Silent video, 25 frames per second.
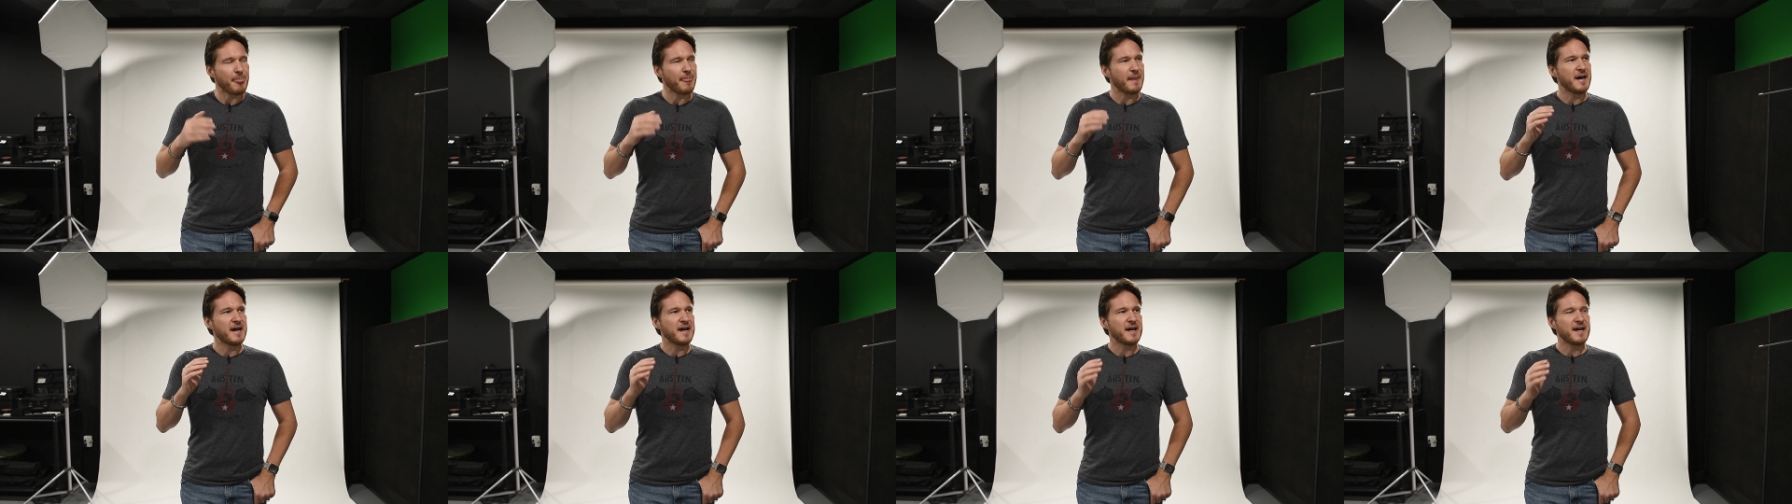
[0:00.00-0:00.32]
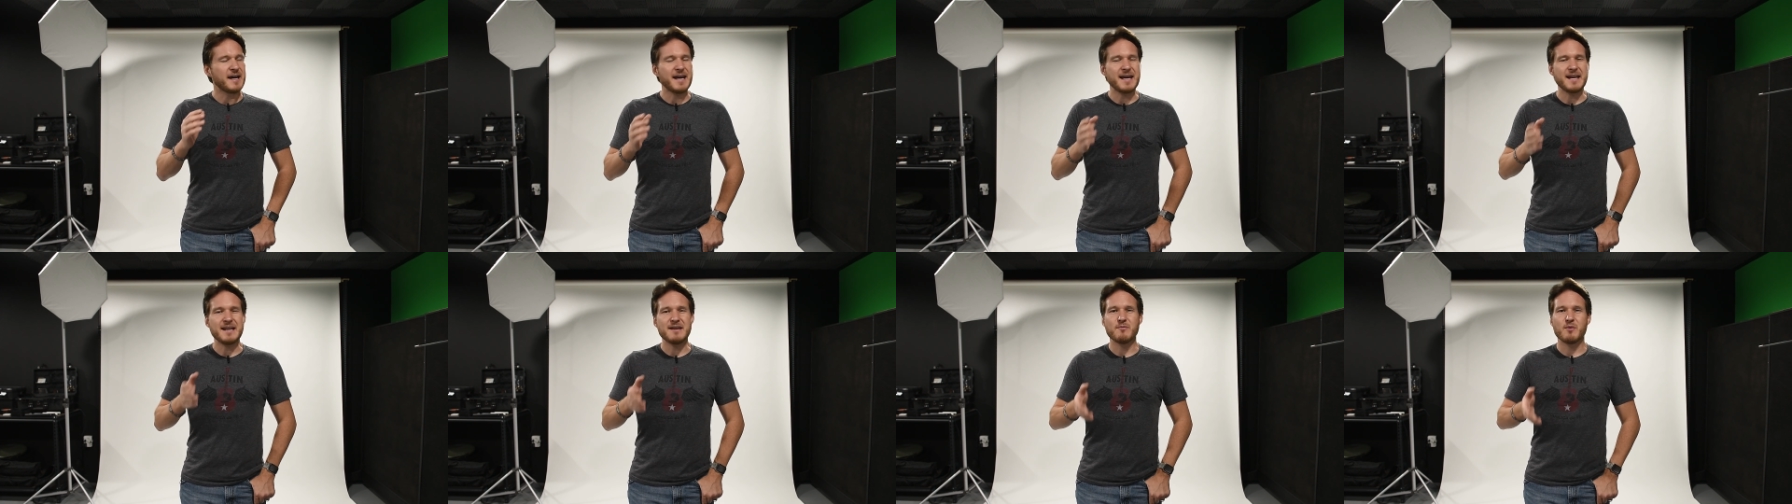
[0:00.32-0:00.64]
Uh,
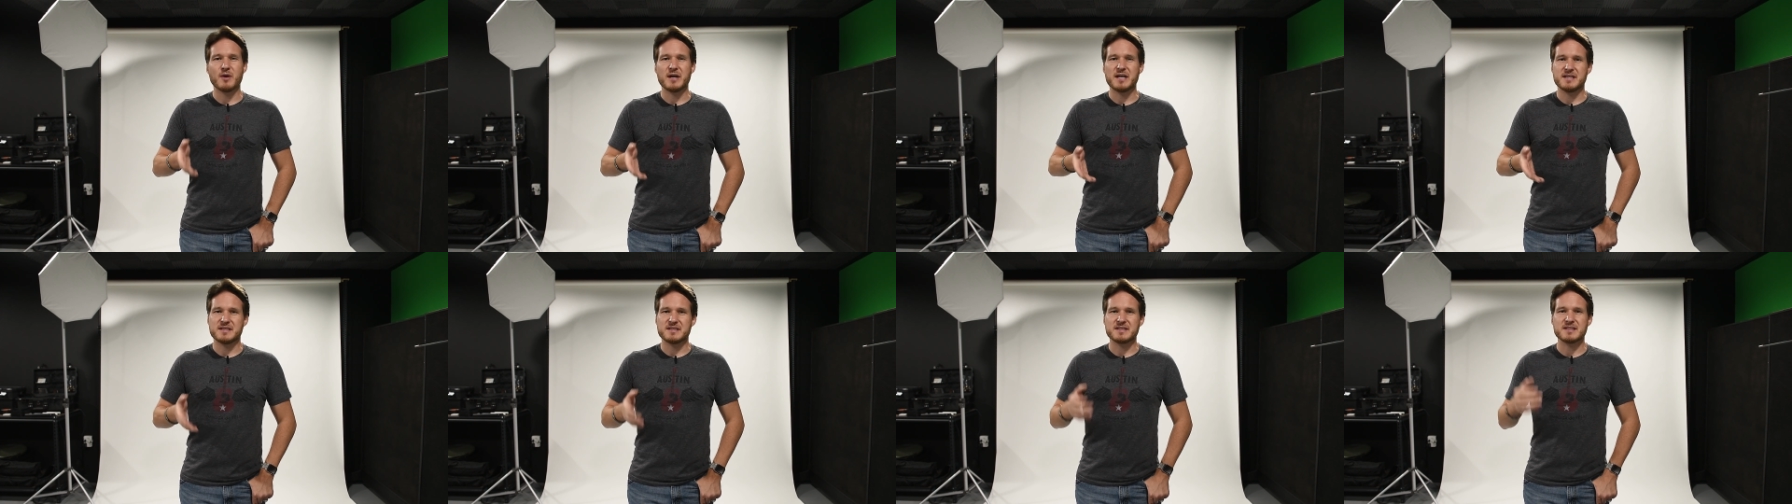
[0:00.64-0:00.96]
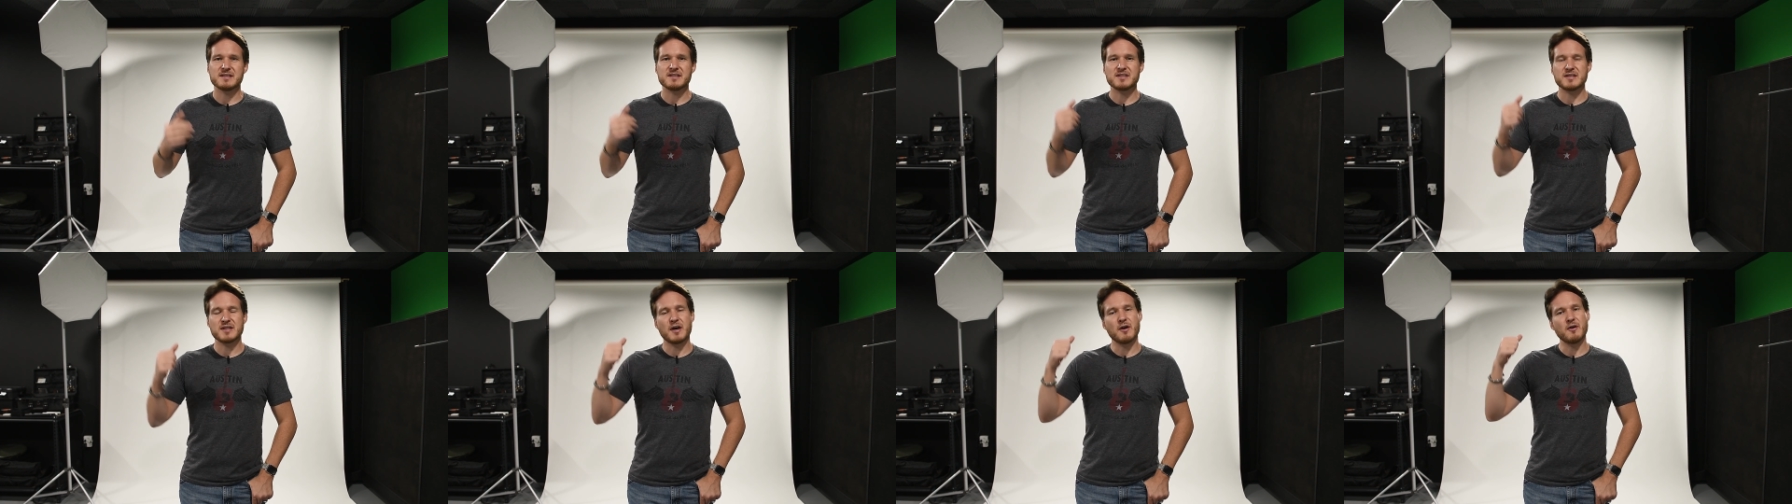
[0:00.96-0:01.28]

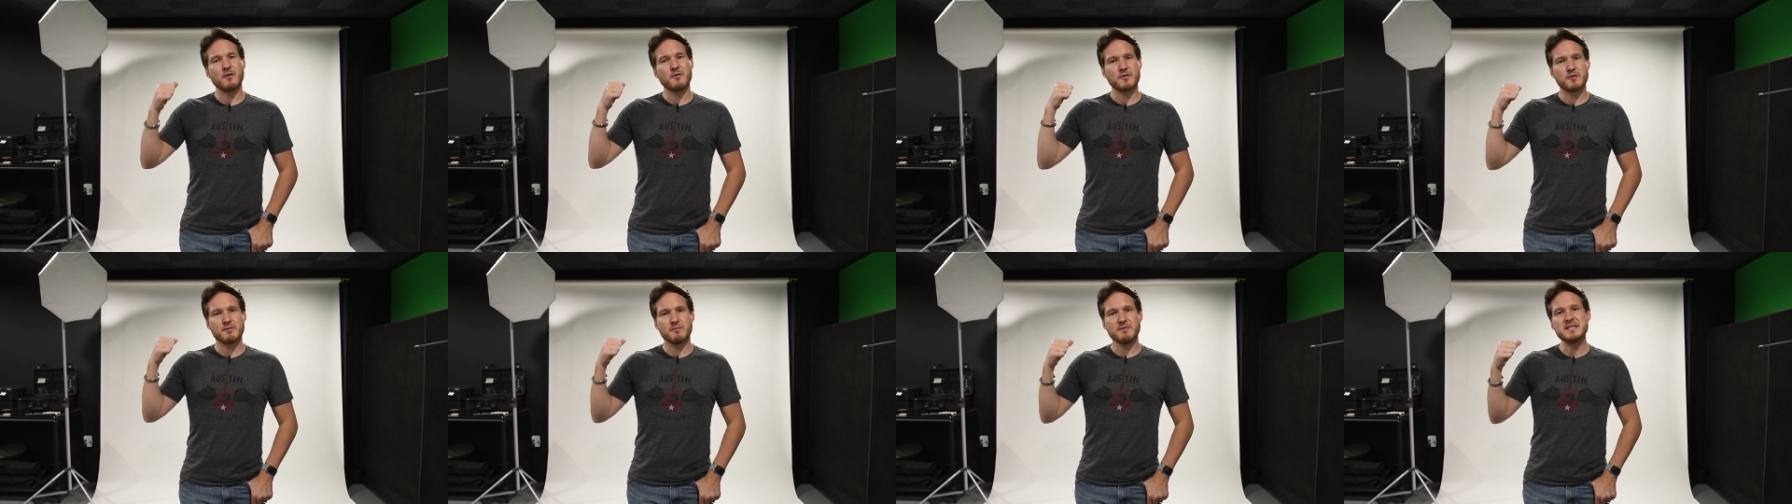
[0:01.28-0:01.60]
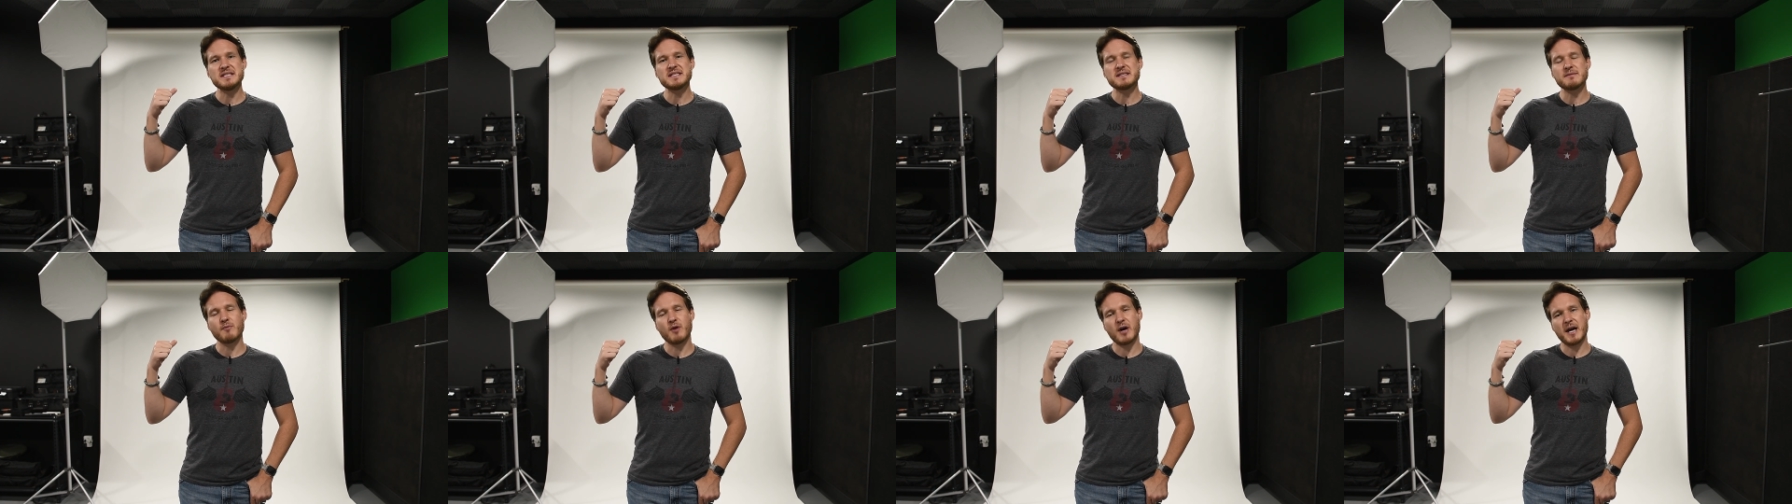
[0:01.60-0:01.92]
anyways, so the
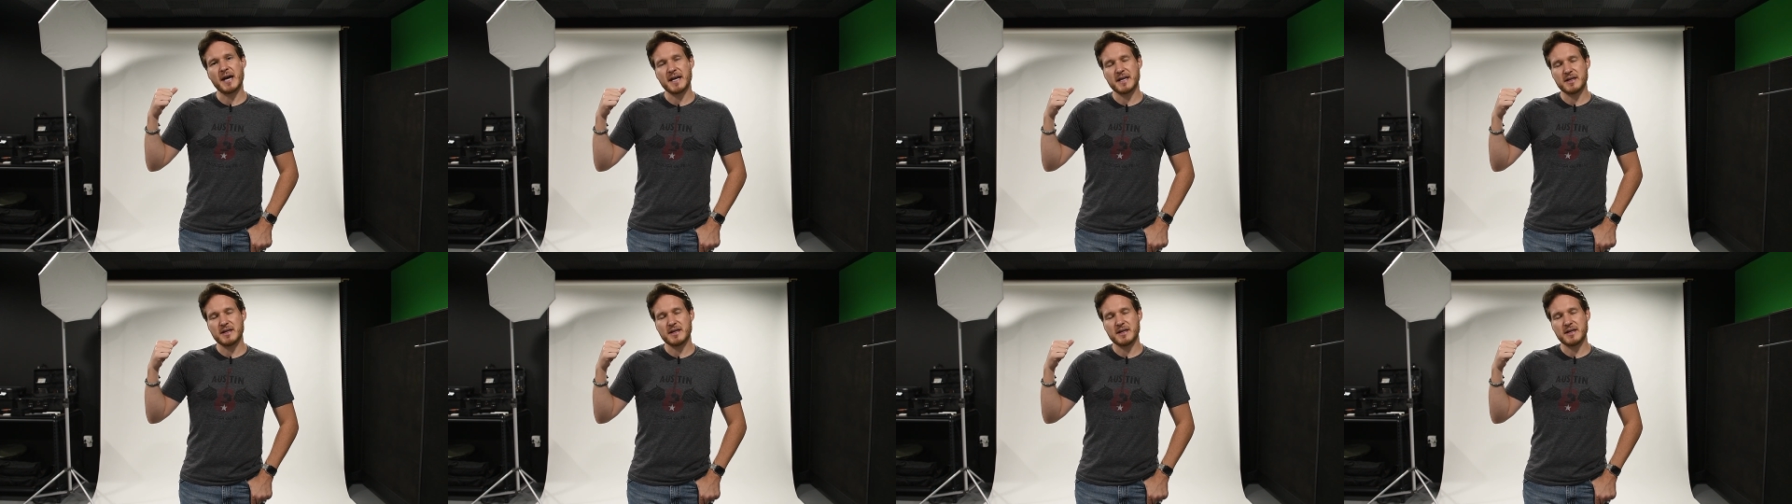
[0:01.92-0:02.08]
reason why